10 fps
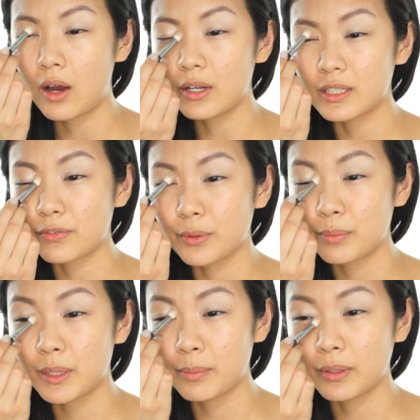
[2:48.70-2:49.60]
on
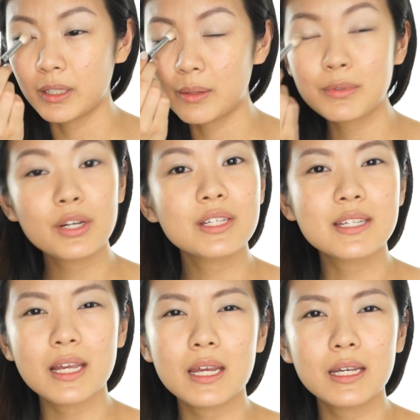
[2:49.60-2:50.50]
different people. And I'm not
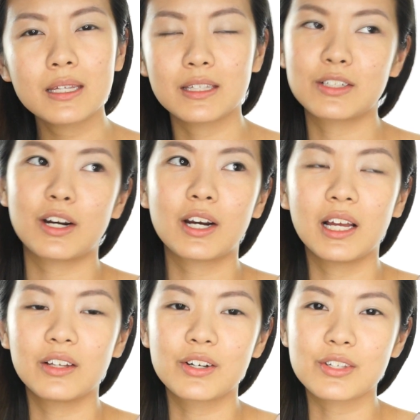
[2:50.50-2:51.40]
saying that the dark
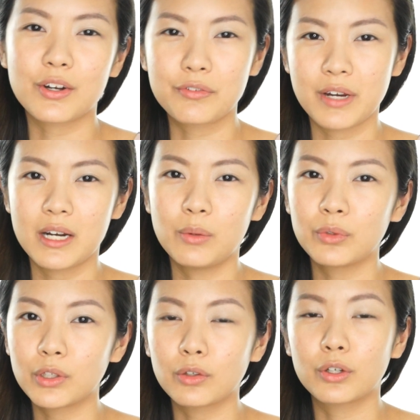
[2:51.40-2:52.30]
colors on Rihanna
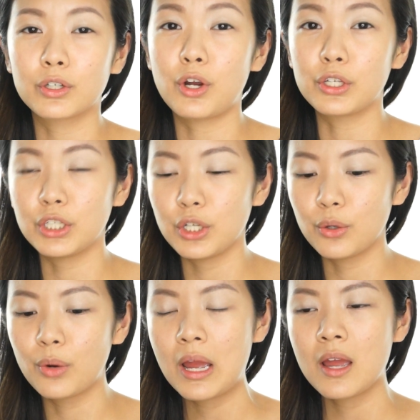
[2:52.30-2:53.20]
wouldn't look good on
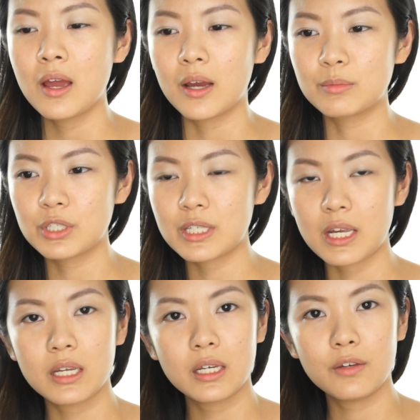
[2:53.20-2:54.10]
you. I'm just
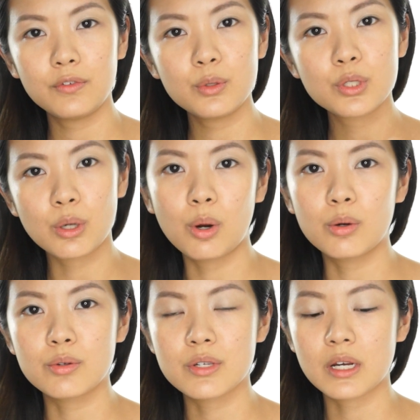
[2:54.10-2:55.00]
saying if you
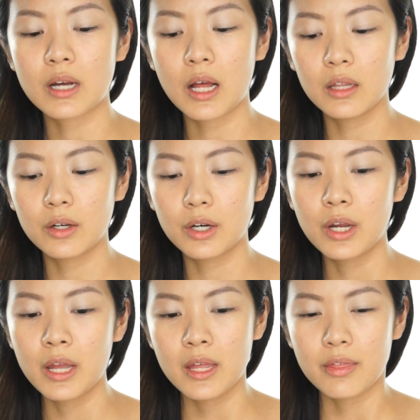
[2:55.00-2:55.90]
chose a color
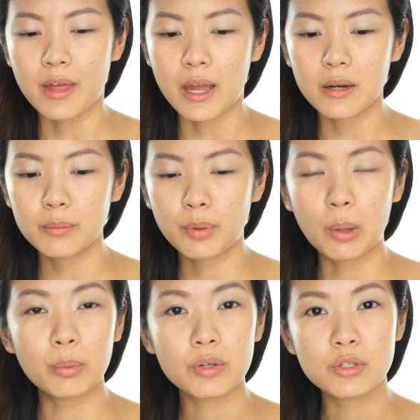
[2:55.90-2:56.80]
that
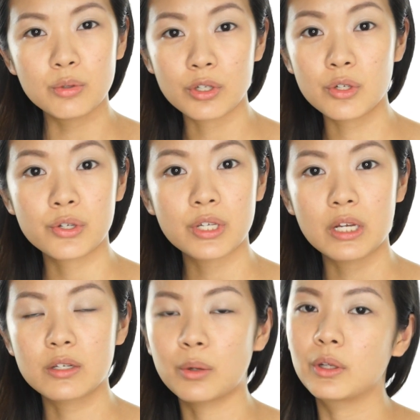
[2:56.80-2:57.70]
probably suited your
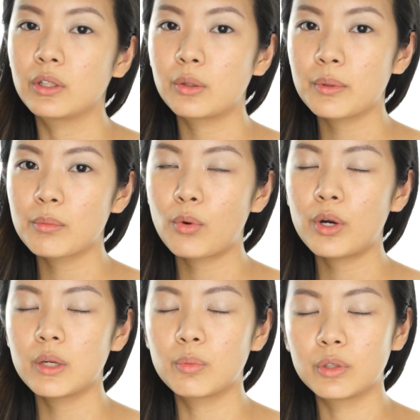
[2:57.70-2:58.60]
skin tone a little bit
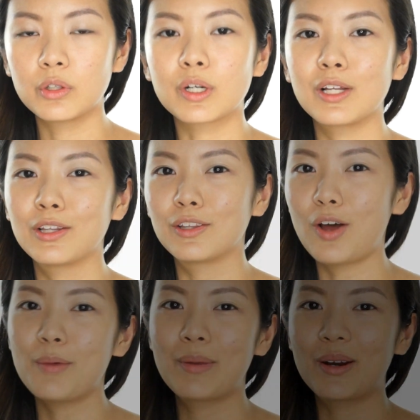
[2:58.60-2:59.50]
more, it would look a
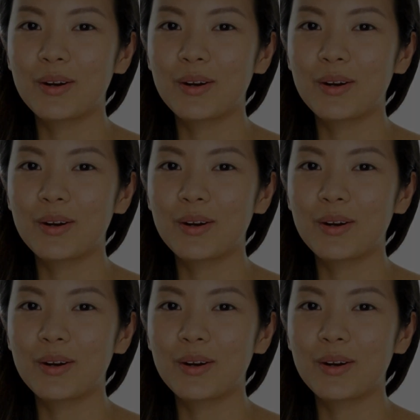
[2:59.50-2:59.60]
lot